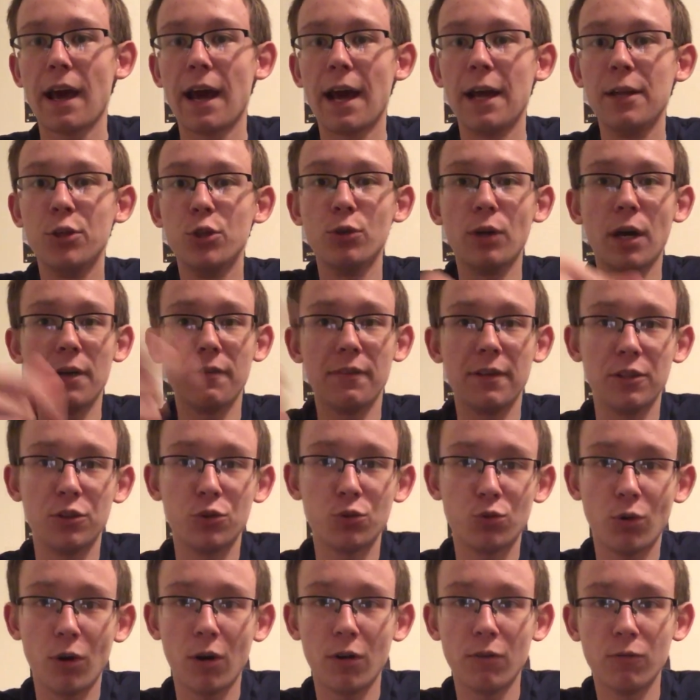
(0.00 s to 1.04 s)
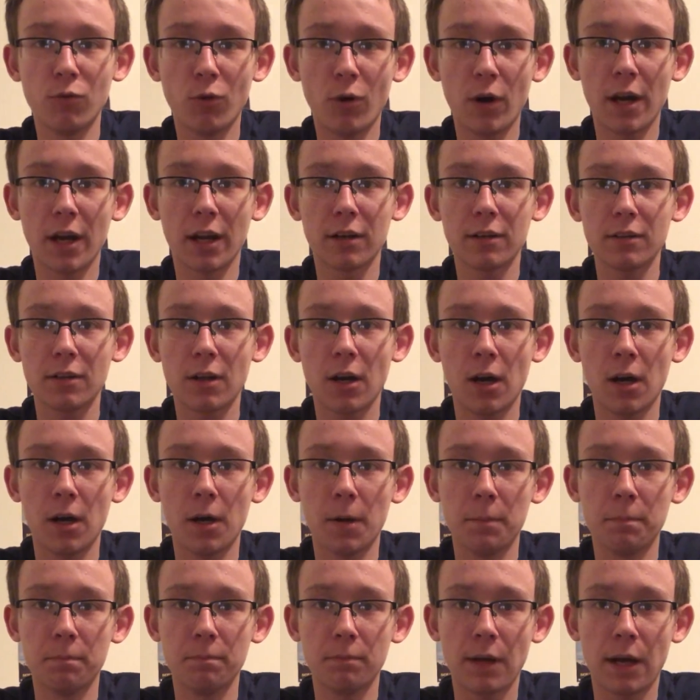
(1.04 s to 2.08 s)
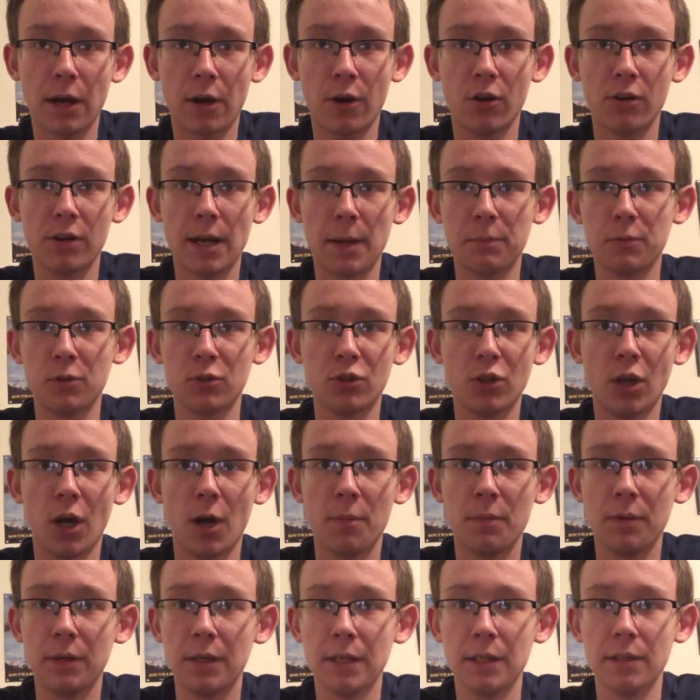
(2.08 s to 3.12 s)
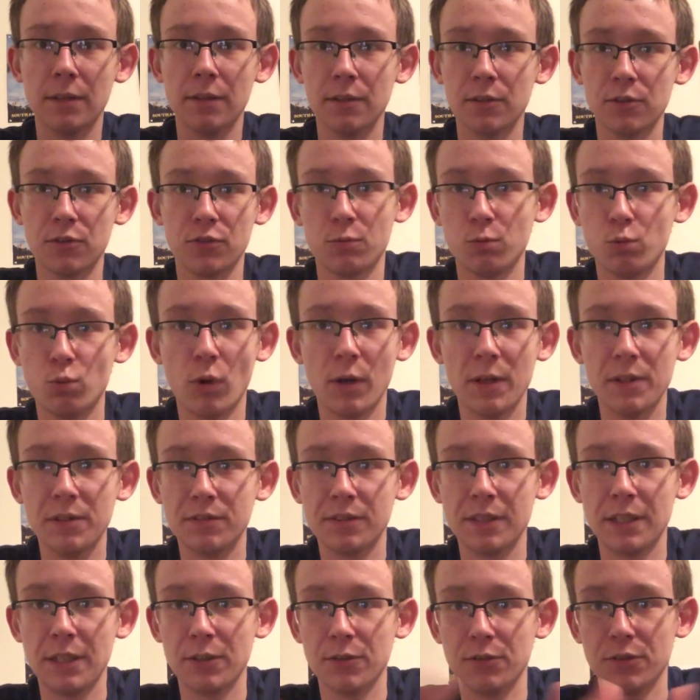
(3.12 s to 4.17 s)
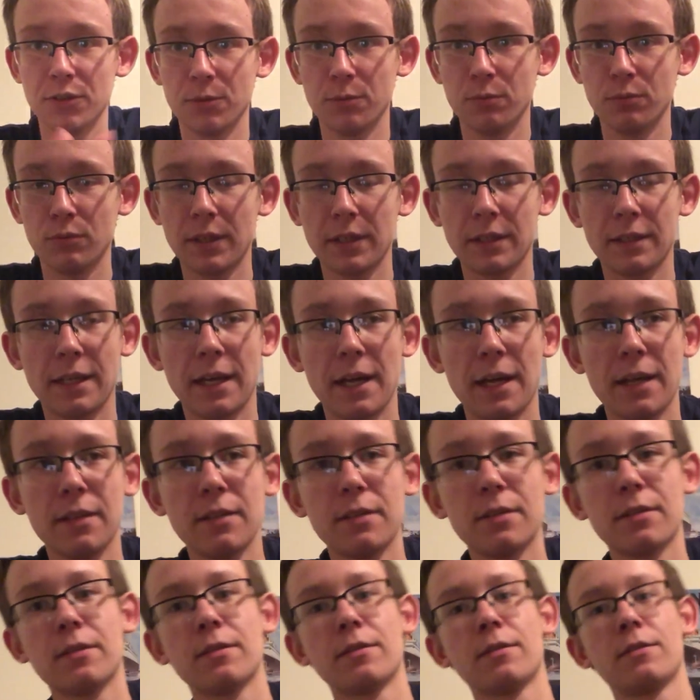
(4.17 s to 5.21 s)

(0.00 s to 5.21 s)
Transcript: I do have a 12-watt power adapter coming in this Wednesday or something like that.